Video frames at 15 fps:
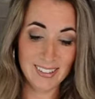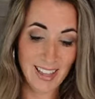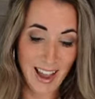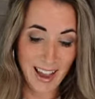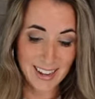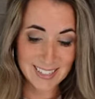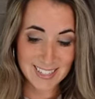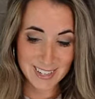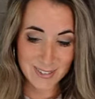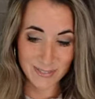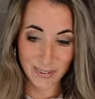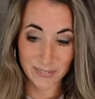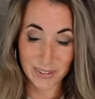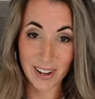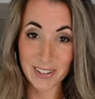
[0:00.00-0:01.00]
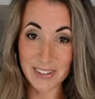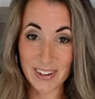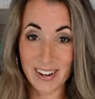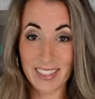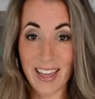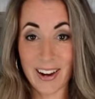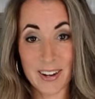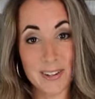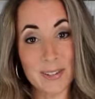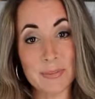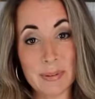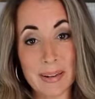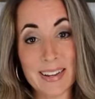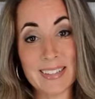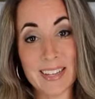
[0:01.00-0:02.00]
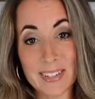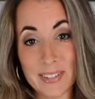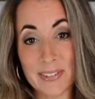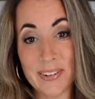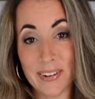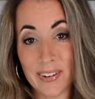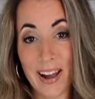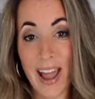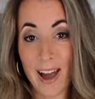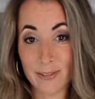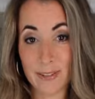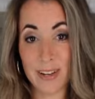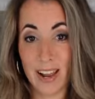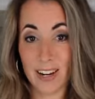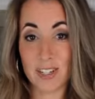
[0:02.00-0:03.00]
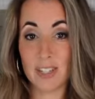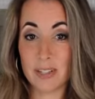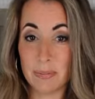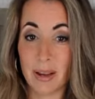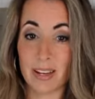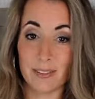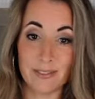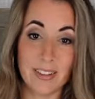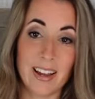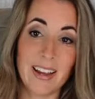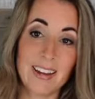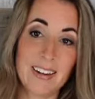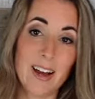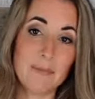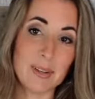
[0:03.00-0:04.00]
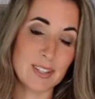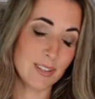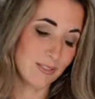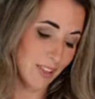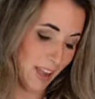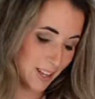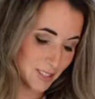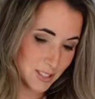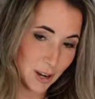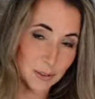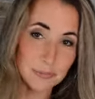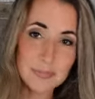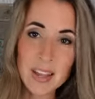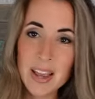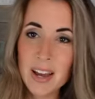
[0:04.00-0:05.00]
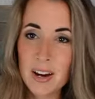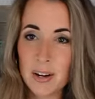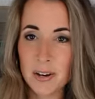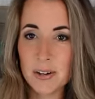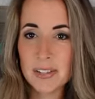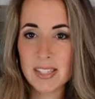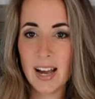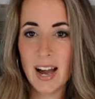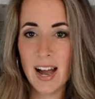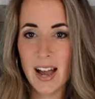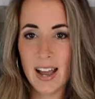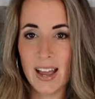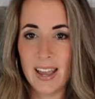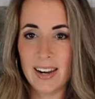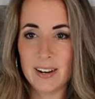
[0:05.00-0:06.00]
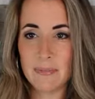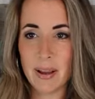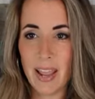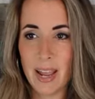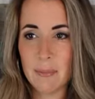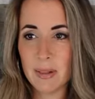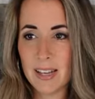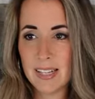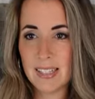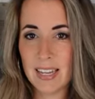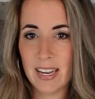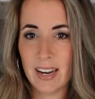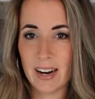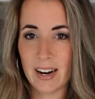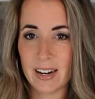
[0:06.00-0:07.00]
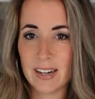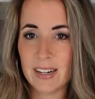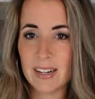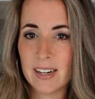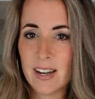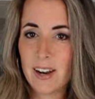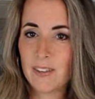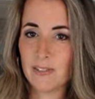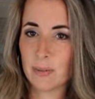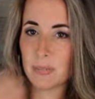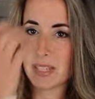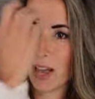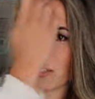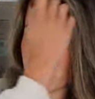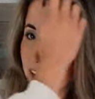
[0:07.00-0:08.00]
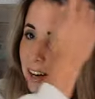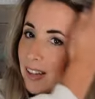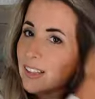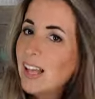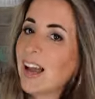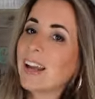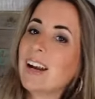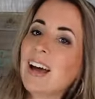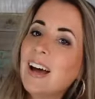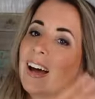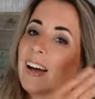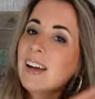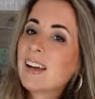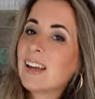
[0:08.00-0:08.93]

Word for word: a lot, but we all know how that goes because I do know I have to actually make a flight and not miss a flight. So, who's on? Pamela's here from South Carolina.